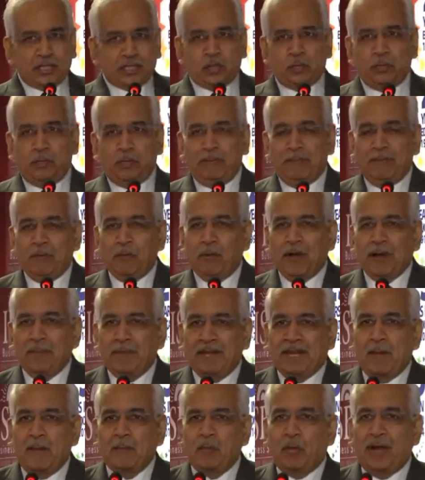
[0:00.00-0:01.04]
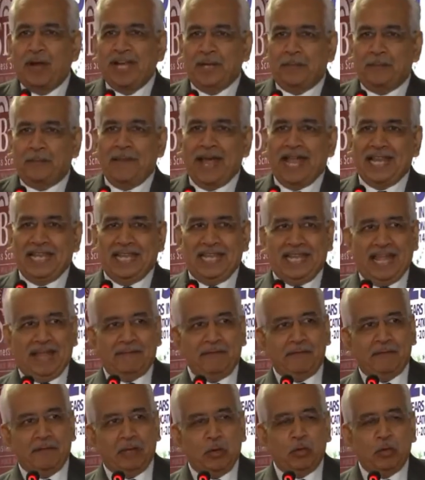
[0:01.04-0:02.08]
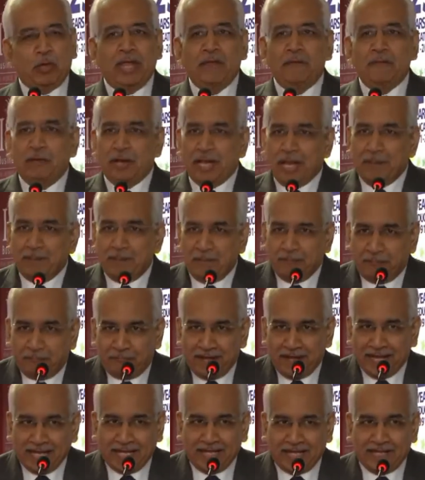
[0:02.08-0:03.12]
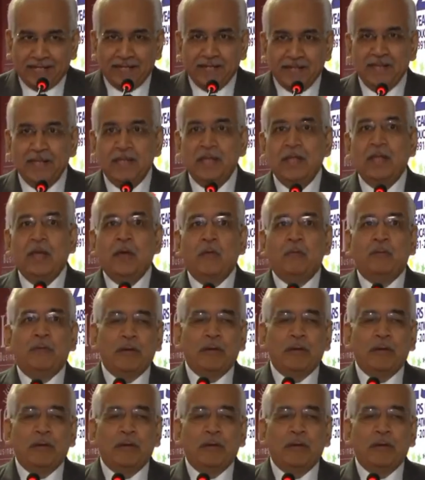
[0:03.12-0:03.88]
us who had become quite pally, and we were looking for number 5.